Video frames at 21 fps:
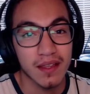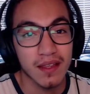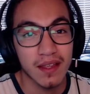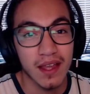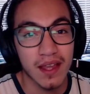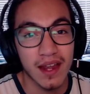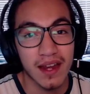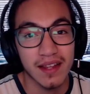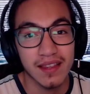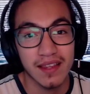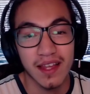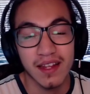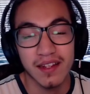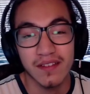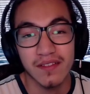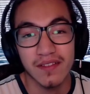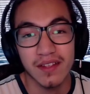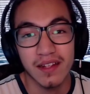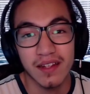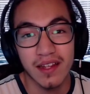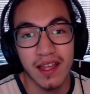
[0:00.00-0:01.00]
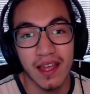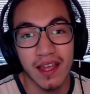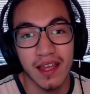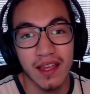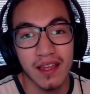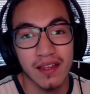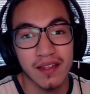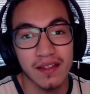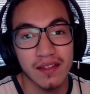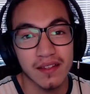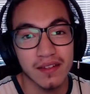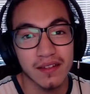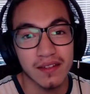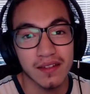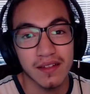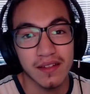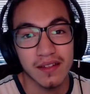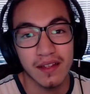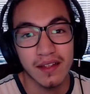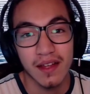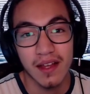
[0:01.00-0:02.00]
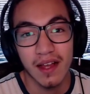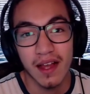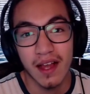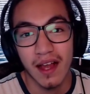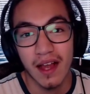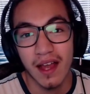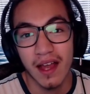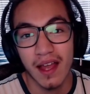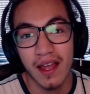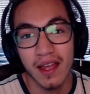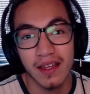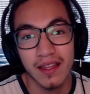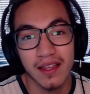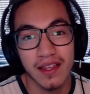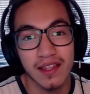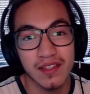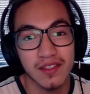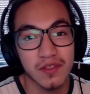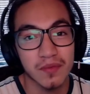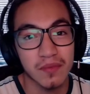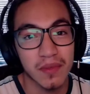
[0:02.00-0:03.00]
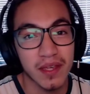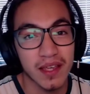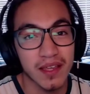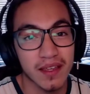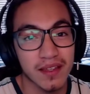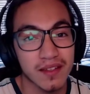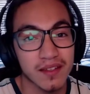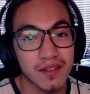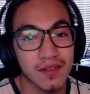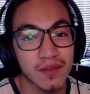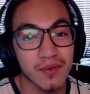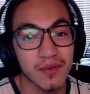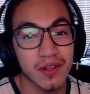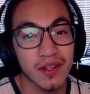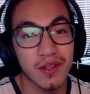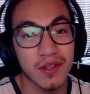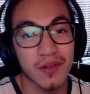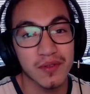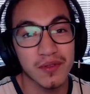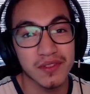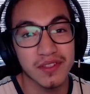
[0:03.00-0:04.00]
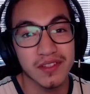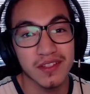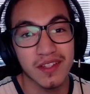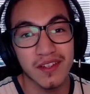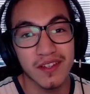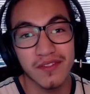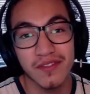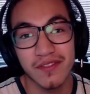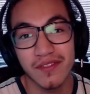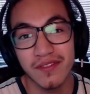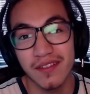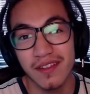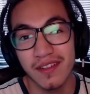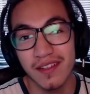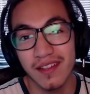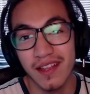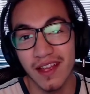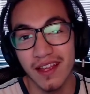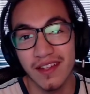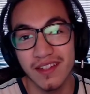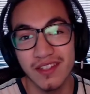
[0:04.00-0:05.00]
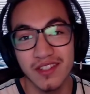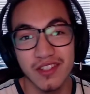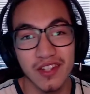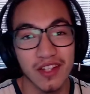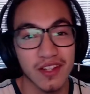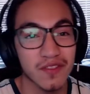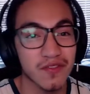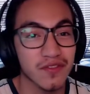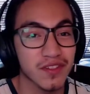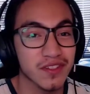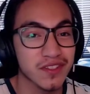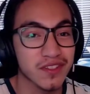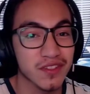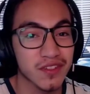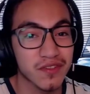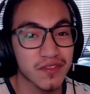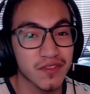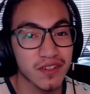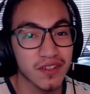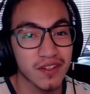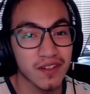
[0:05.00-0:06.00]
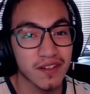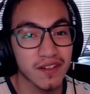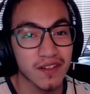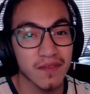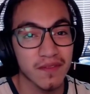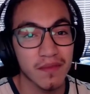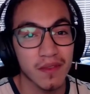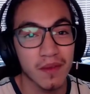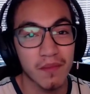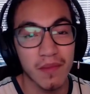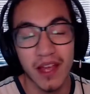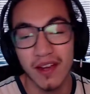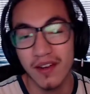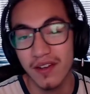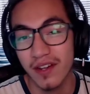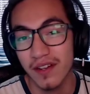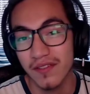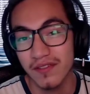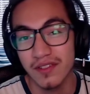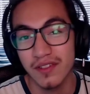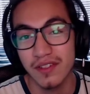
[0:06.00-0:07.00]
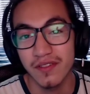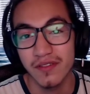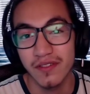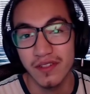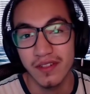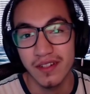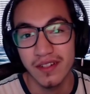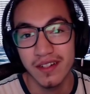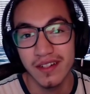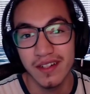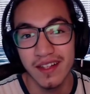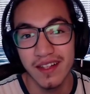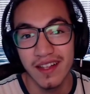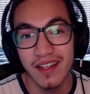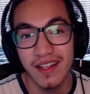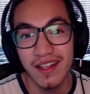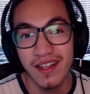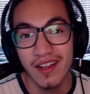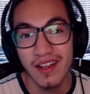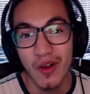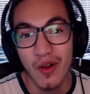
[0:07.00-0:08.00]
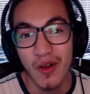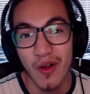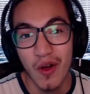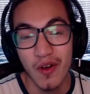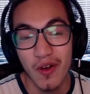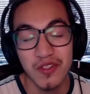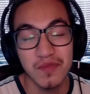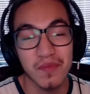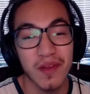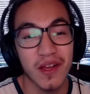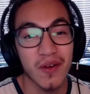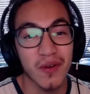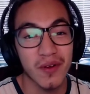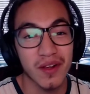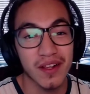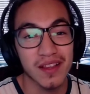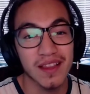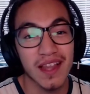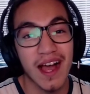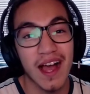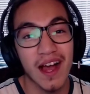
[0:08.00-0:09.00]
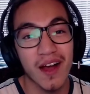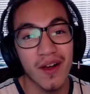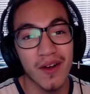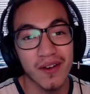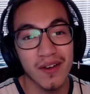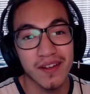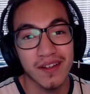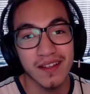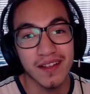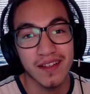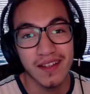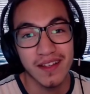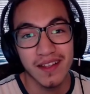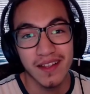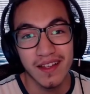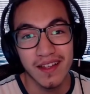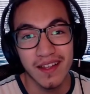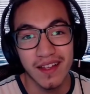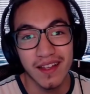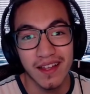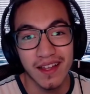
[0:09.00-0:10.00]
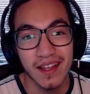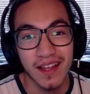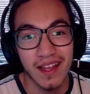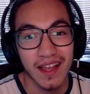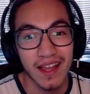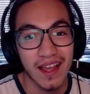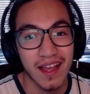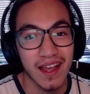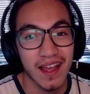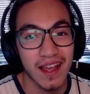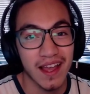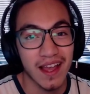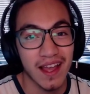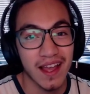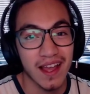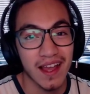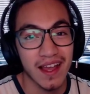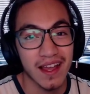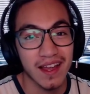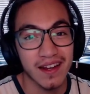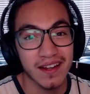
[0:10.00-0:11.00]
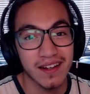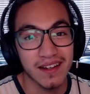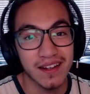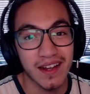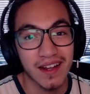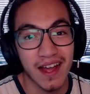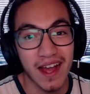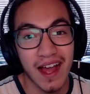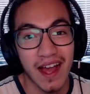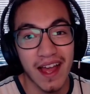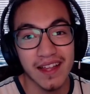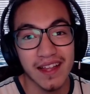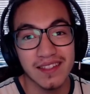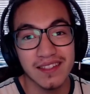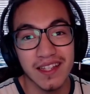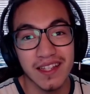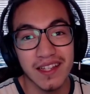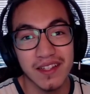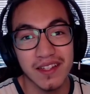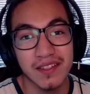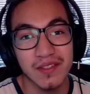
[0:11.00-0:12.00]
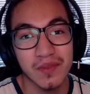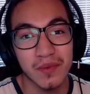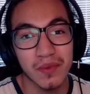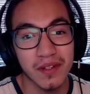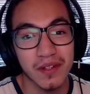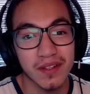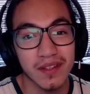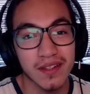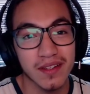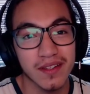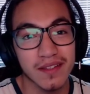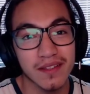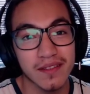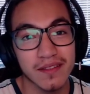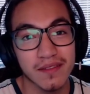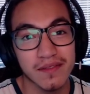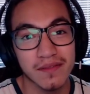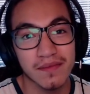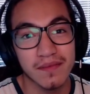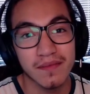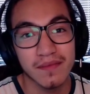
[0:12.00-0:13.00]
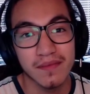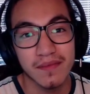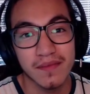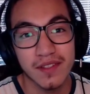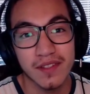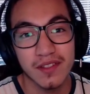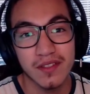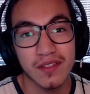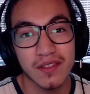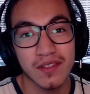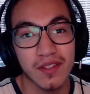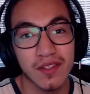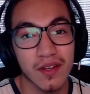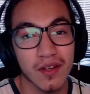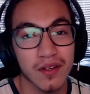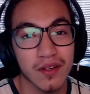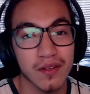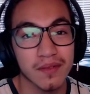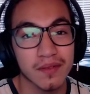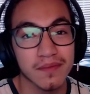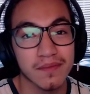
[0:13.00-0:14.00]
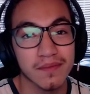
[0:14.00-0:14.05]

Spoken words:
And at the end of the day, I get to make really cool stuff, like a Jellyfin server, Minecraft server, host my own cloud, and I'd say it's worth it. So